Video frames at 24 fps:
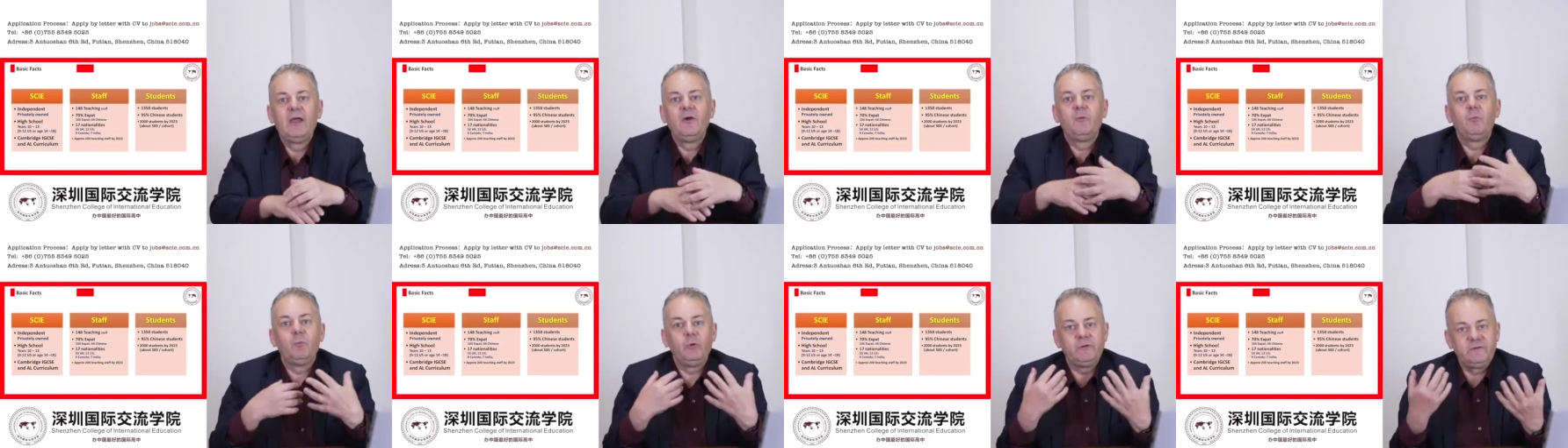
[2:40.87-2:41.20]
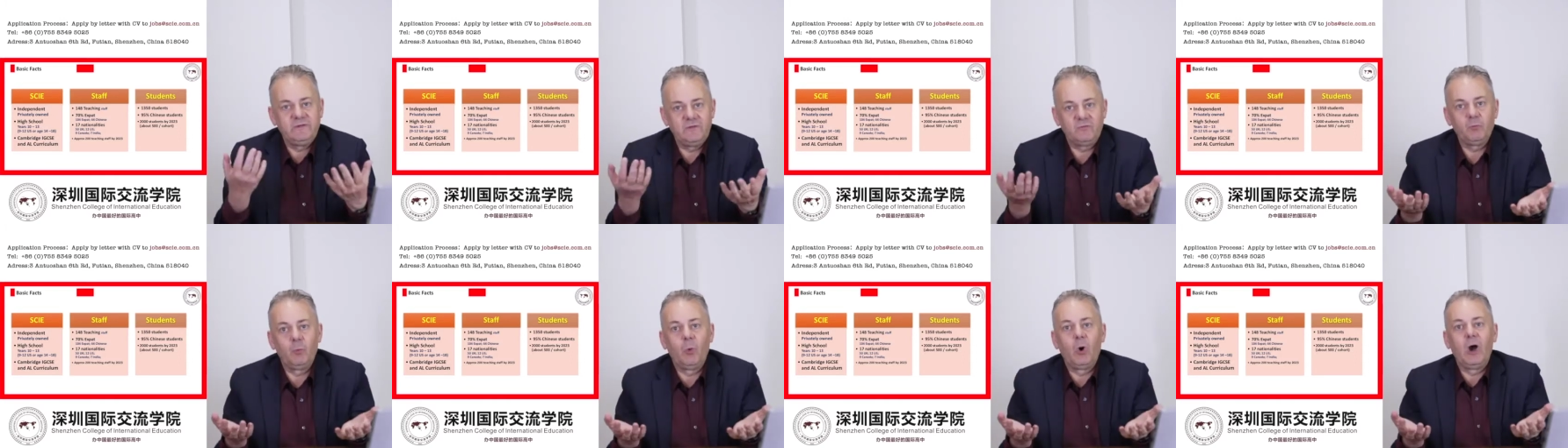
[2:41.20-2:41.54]
which
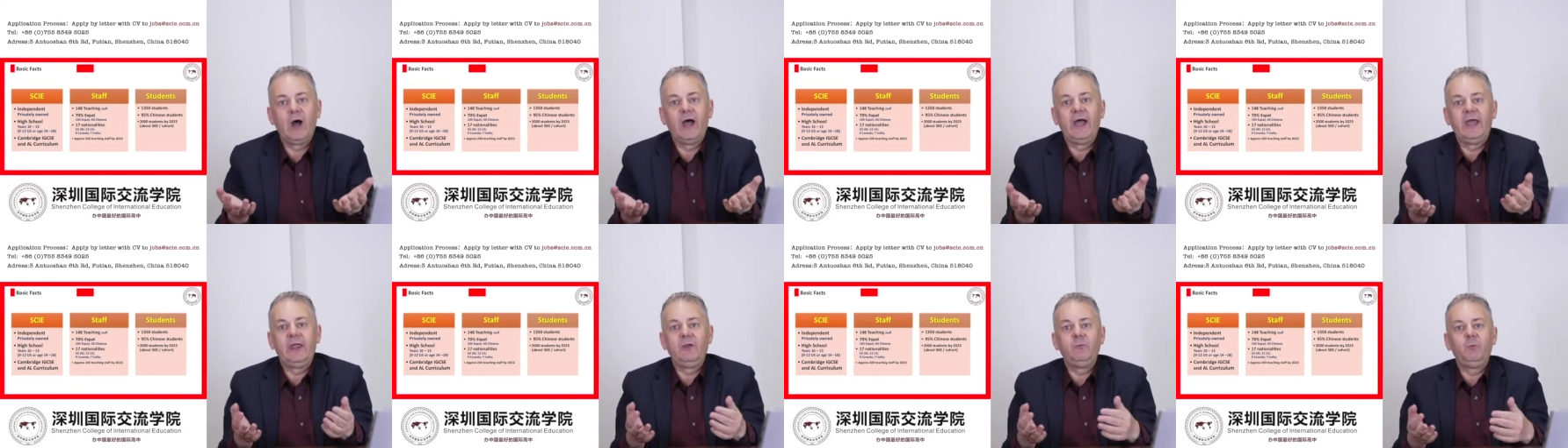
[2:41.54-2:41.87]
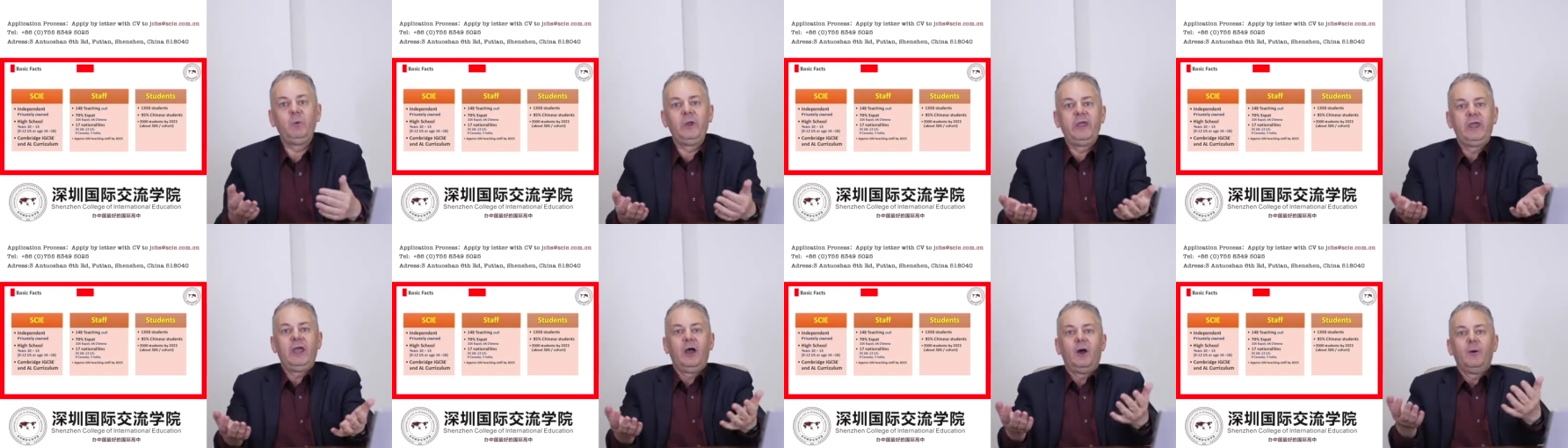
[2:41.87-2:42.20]
is why
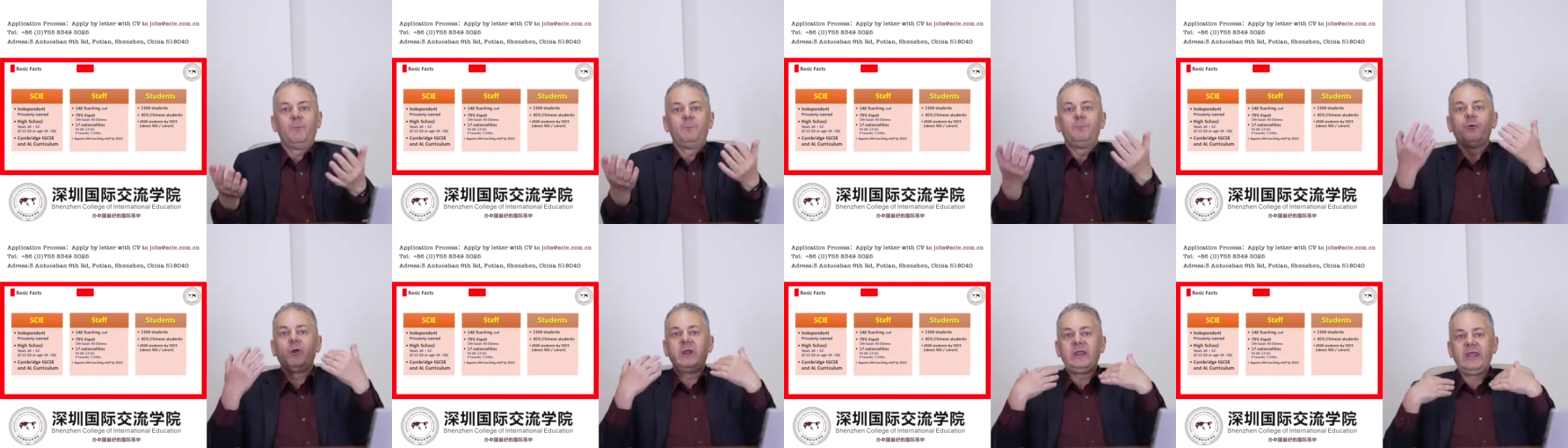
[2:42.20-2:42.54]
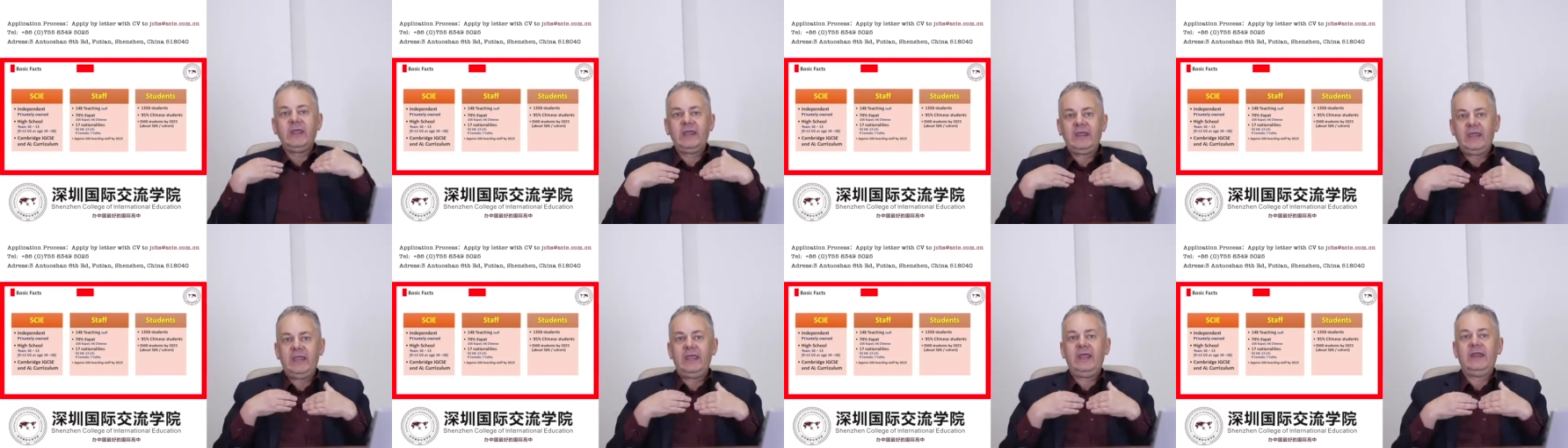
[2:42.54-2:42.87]
we are
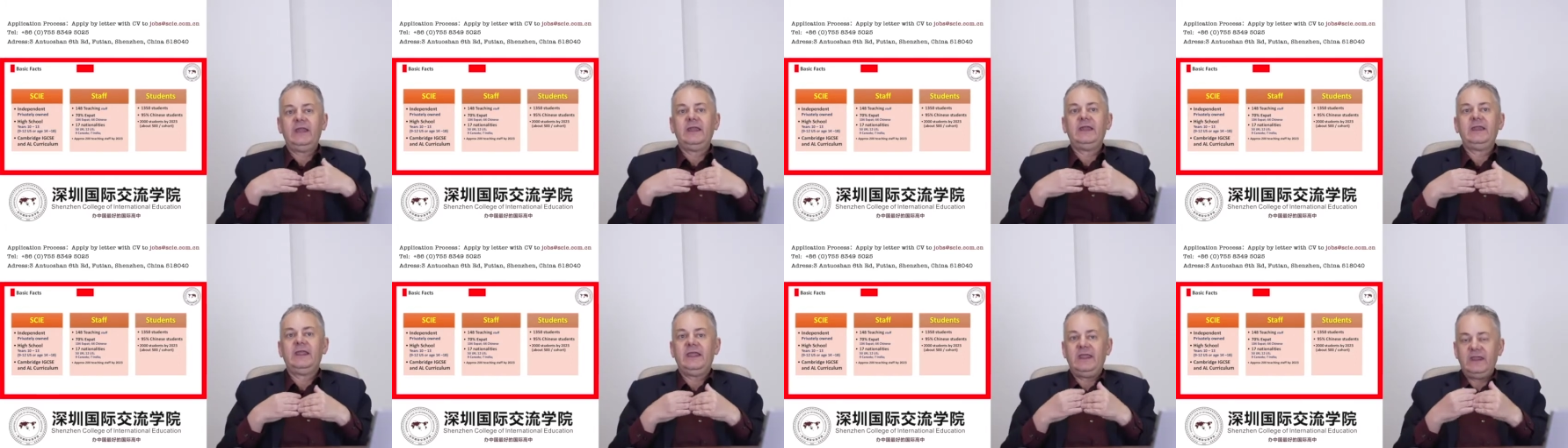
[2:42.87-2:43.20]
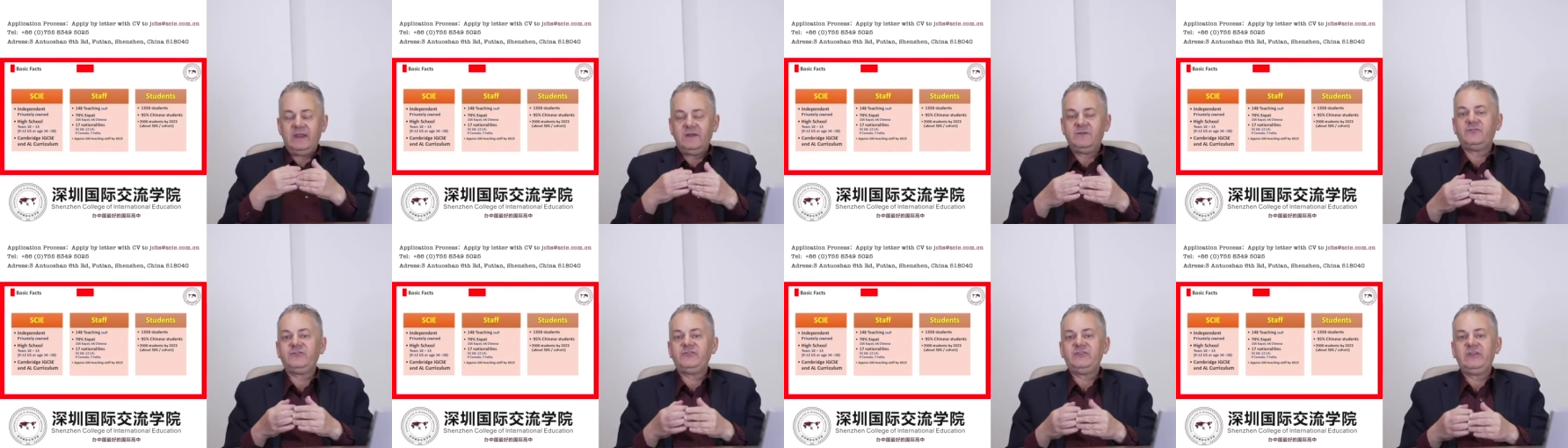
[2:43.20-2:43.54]
bringing in
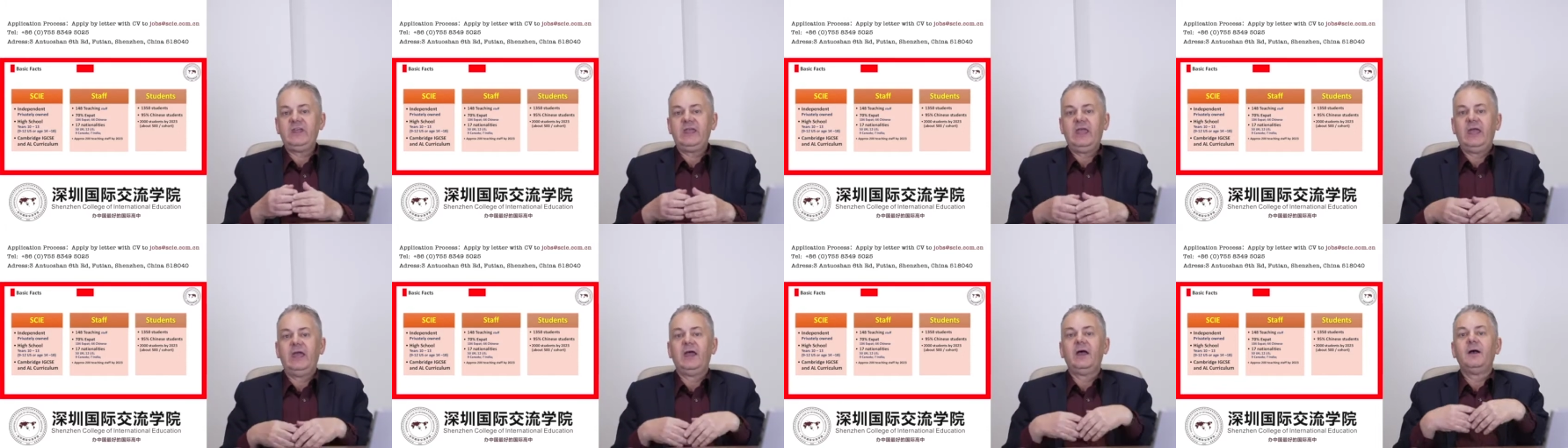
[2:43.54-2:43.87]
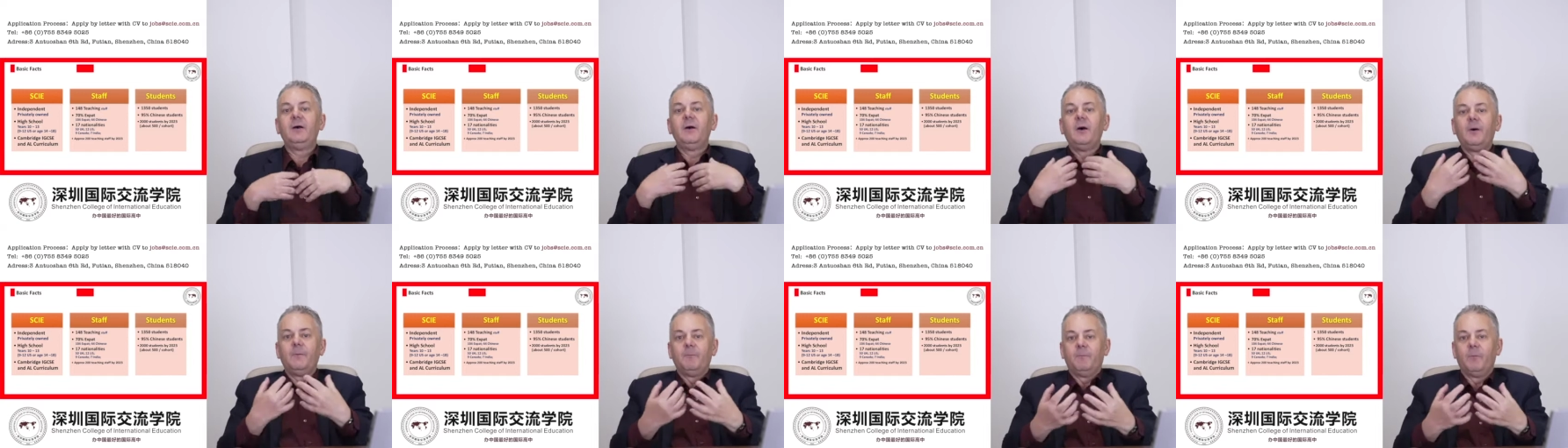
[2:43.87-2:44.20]
each
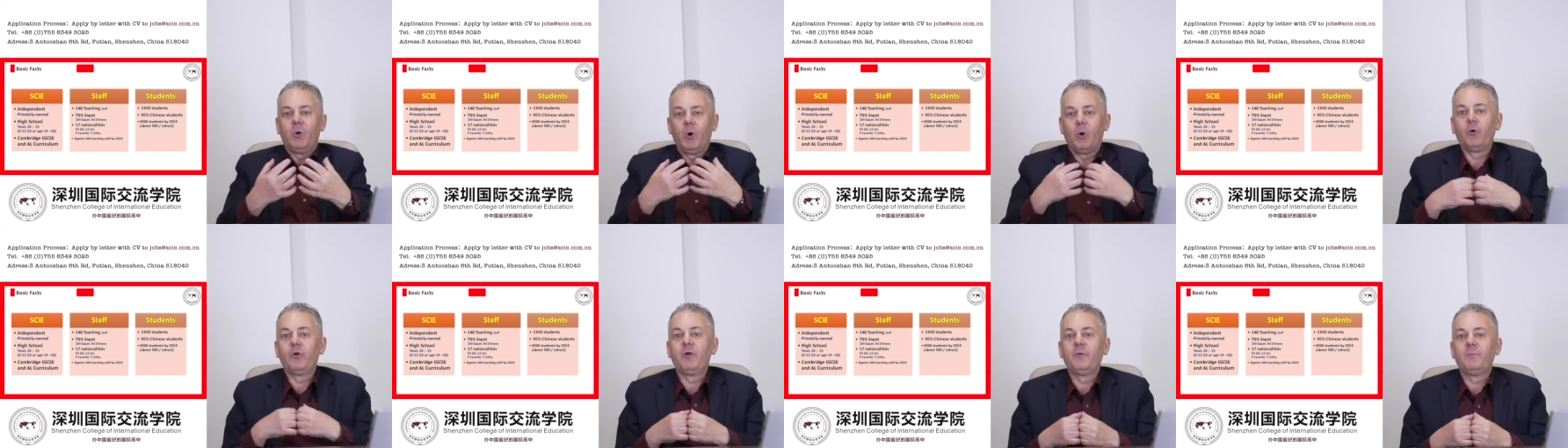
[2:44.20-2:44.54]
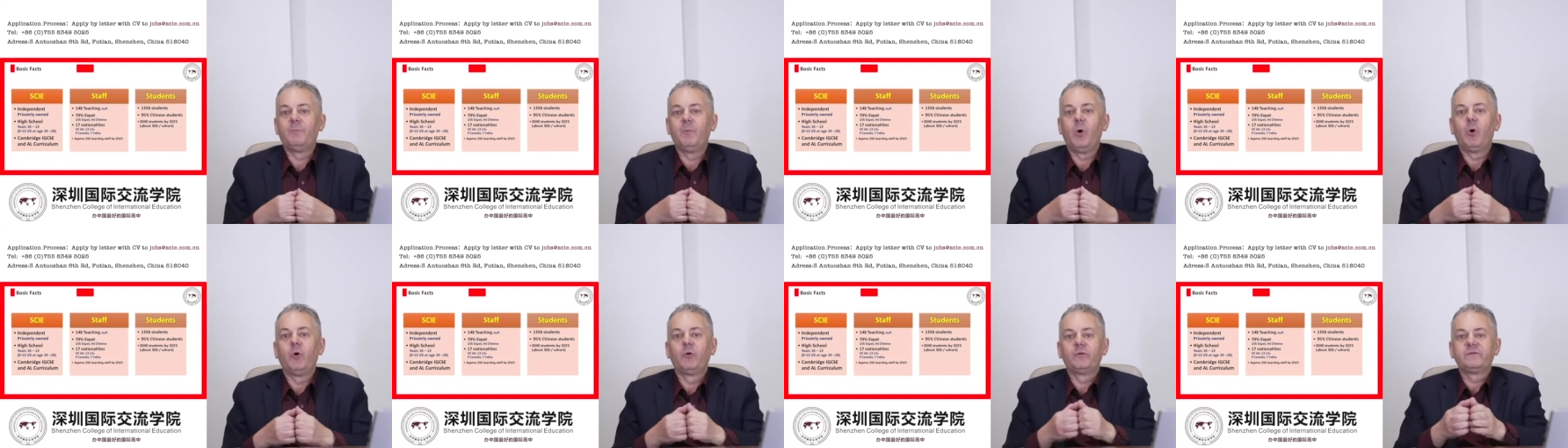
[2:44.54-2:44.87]
year more
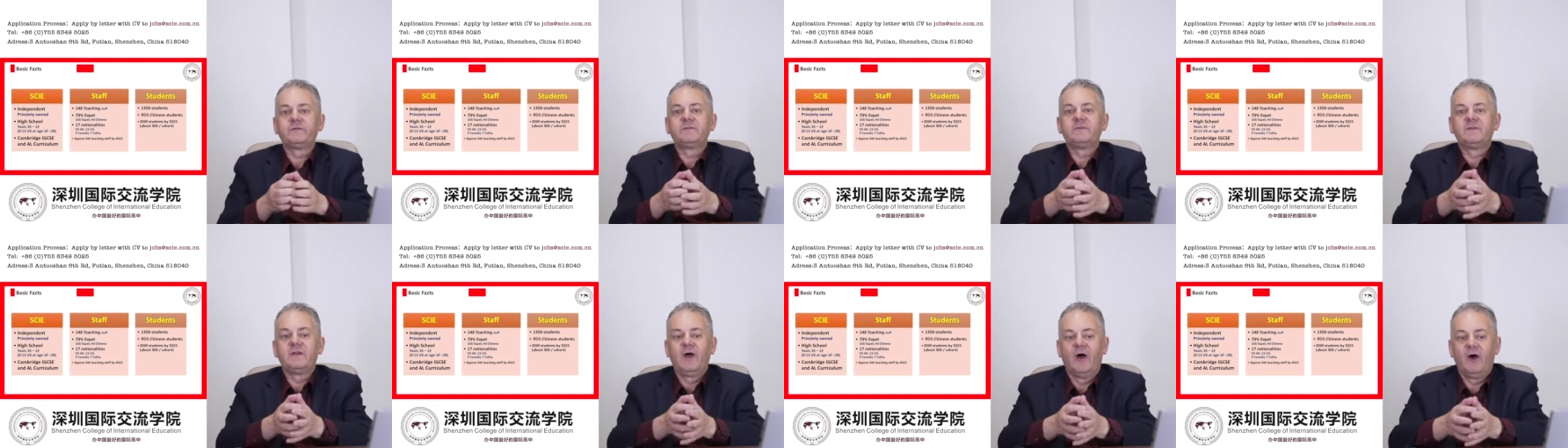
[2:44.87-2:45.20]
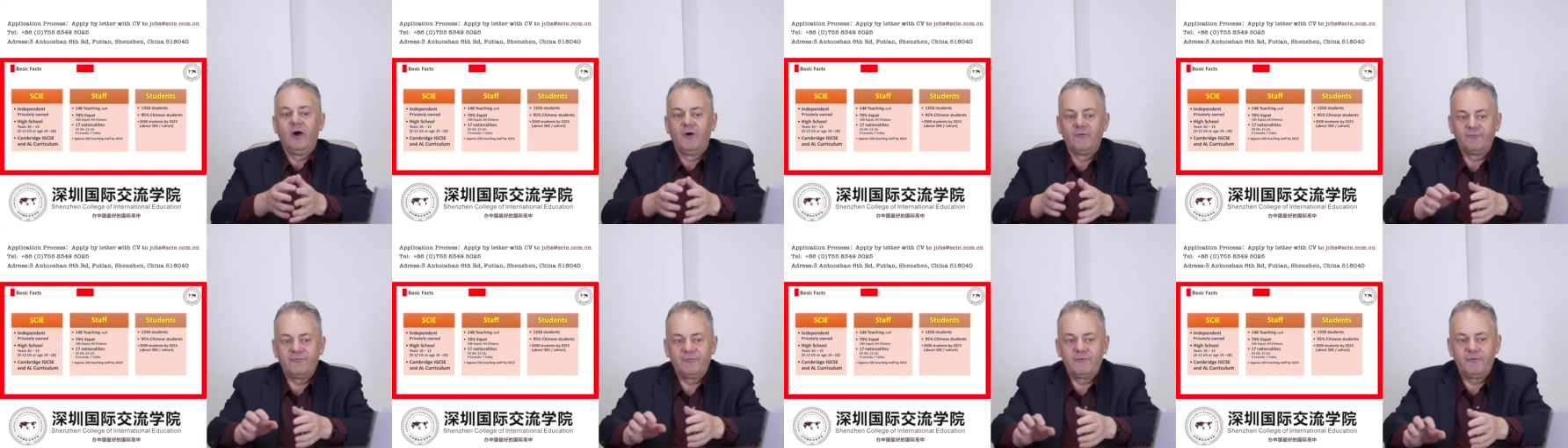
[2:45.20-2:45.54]
and more
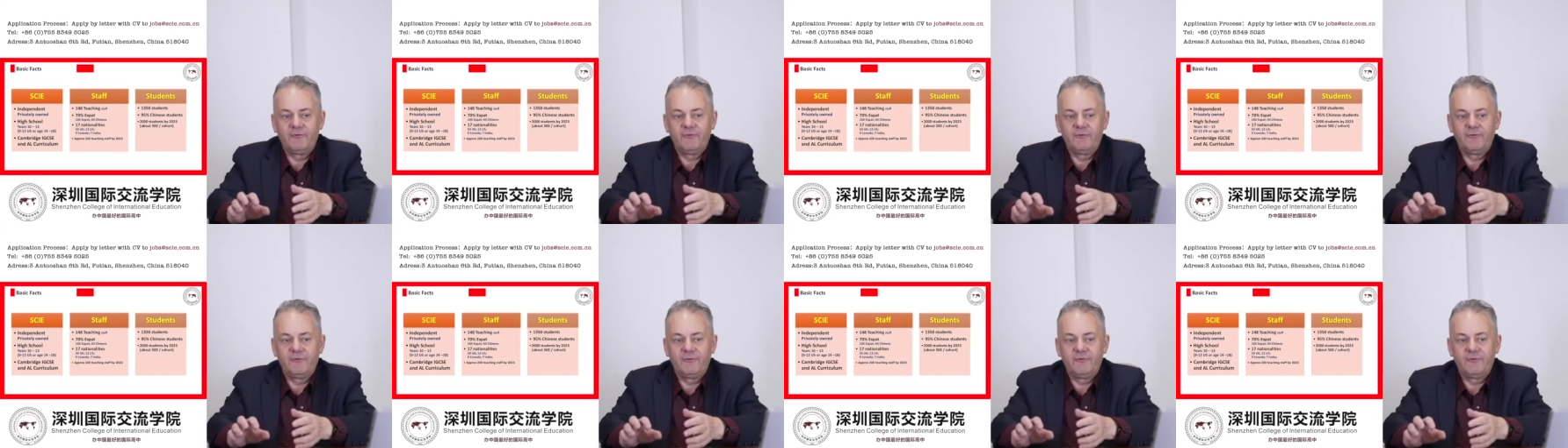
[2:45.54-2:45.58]
staff.